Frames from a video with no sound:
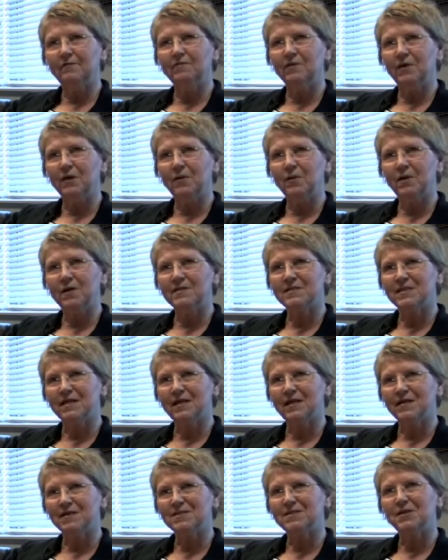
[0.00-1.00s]
even though it's
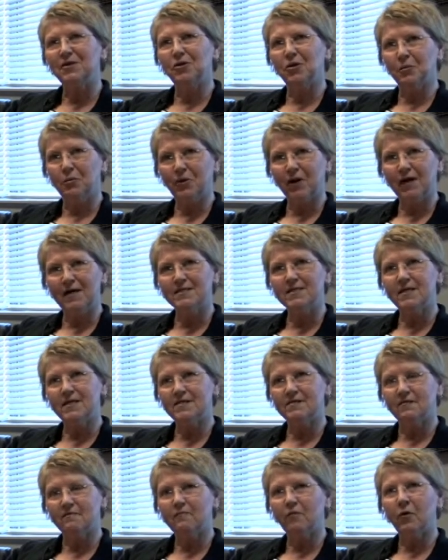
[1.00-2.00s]
a slower
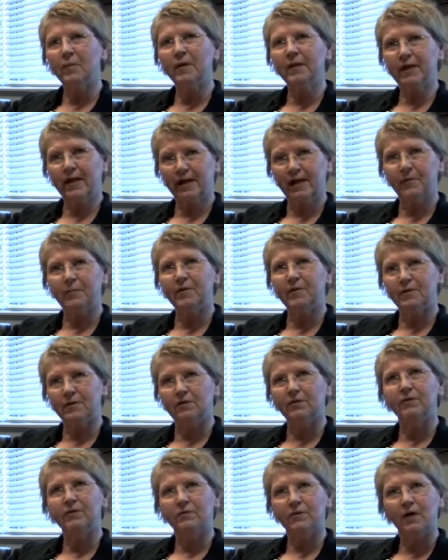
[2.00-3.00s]
process of forming that
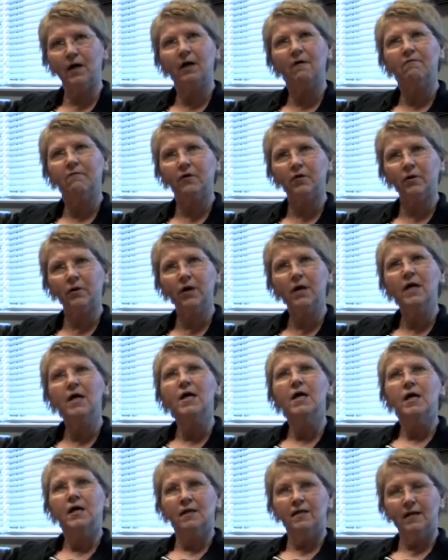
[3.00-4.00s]
epithelial cover,
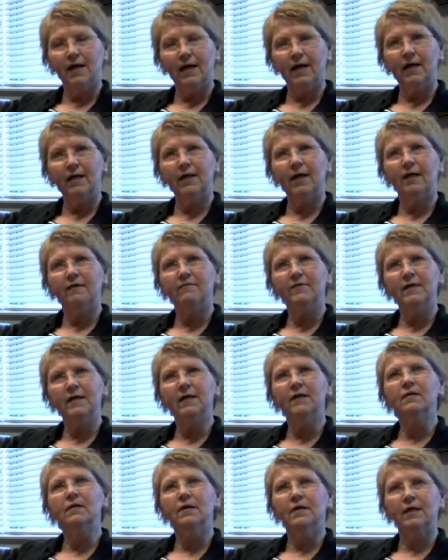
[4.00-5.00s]
that
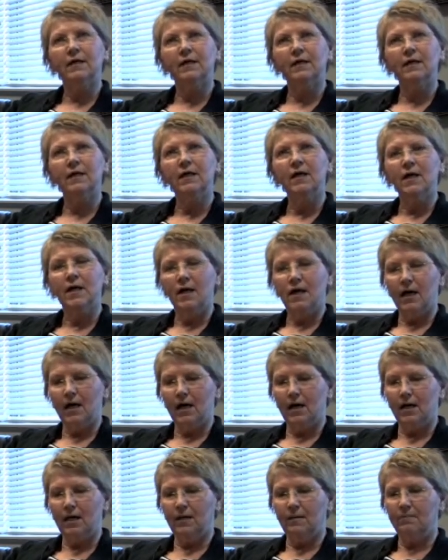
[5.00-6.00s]
evidently
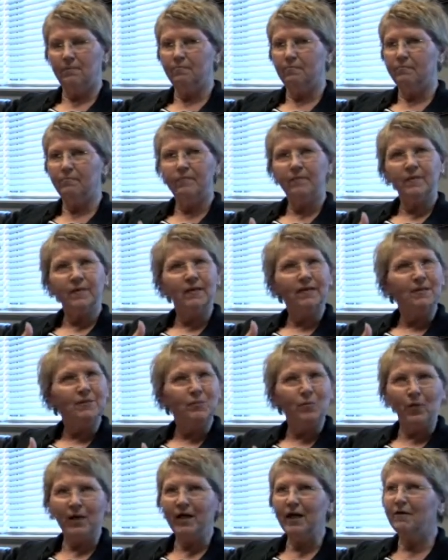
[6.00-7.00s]
um,
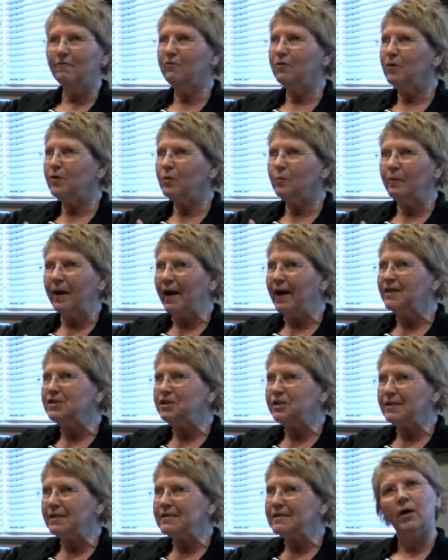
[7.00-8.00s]
whatever
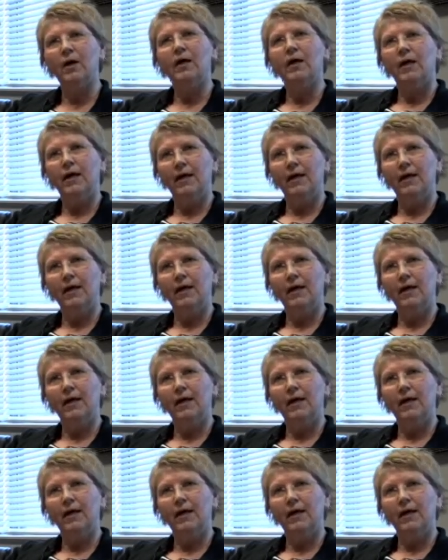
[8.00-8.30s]
magic is,